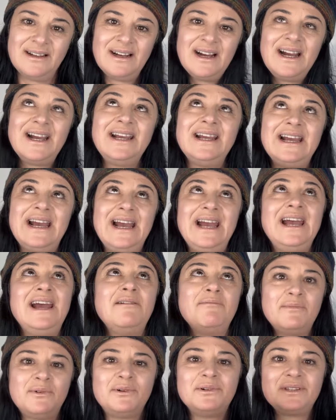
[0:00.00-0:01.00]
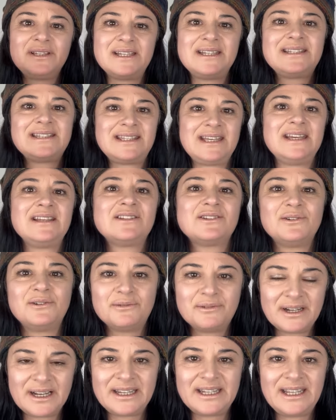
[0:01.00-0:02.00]
I am all these things
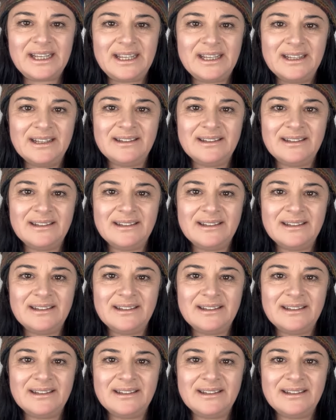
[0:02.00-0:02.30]
already.